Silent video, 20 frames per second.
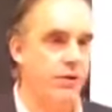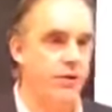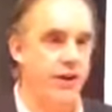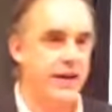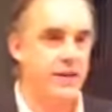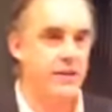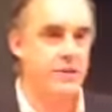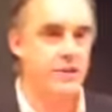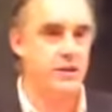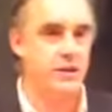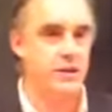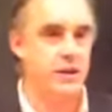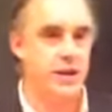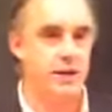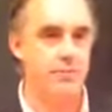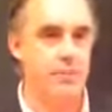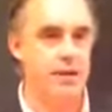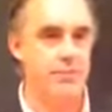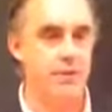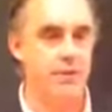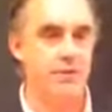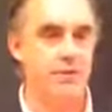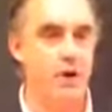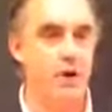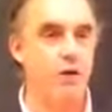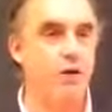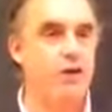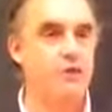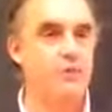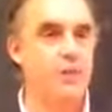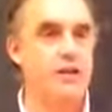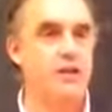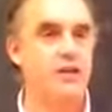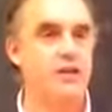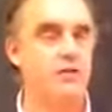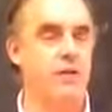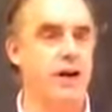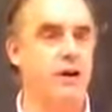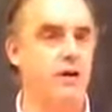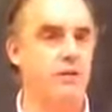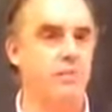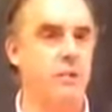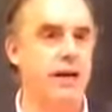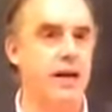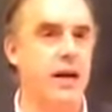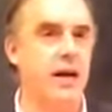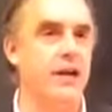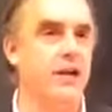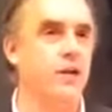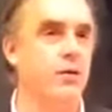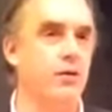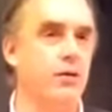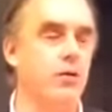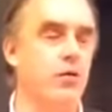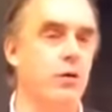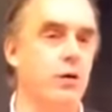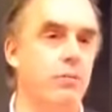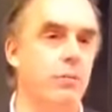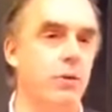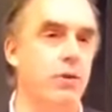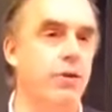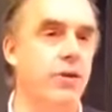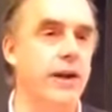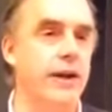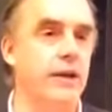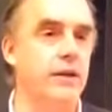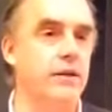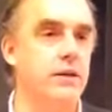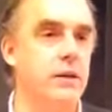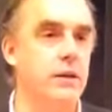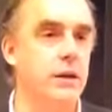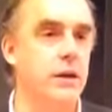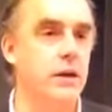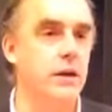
things just like people have always been surrounded by unknown horrible things.